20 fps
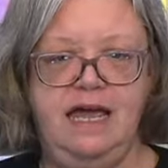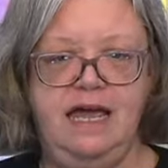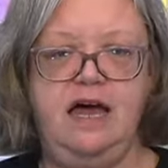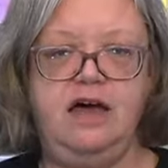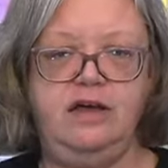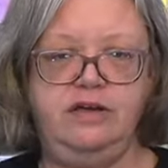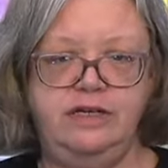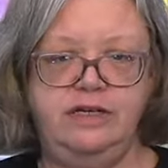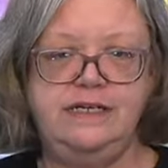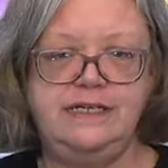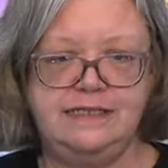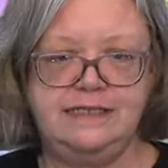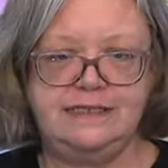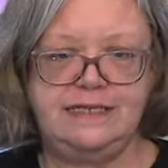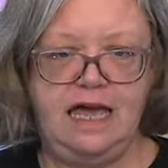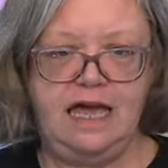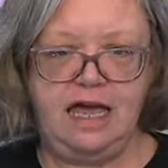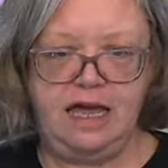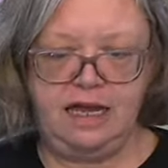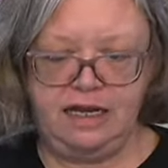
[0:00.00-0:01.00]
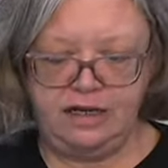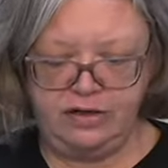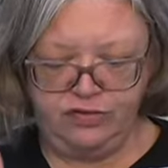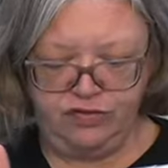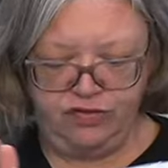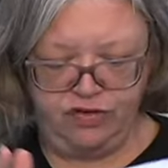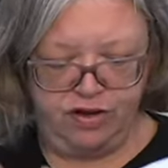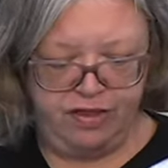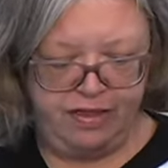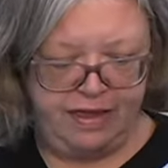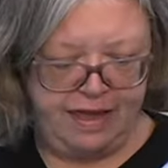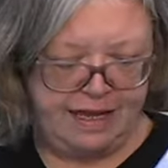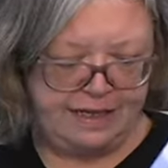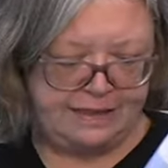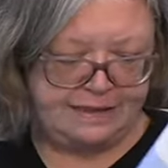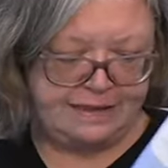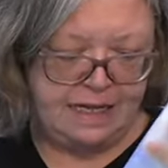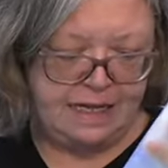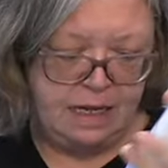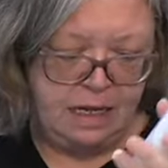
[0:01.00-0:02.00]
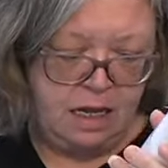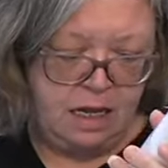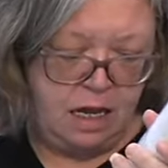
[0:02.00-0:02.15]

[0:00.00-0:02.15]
to how you design for this.